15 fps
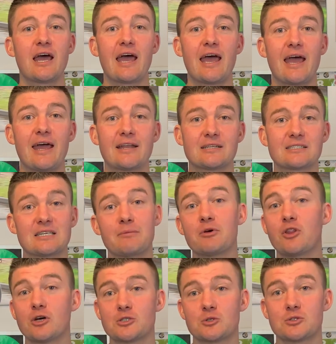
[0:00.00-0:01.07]
and some of
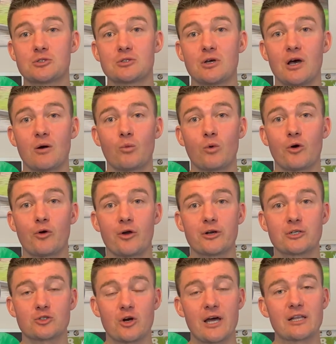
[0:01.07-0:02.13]
those were on
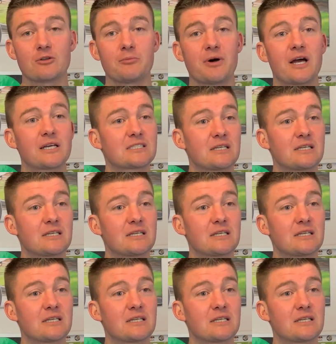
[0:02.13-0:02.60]
a triathlon bike,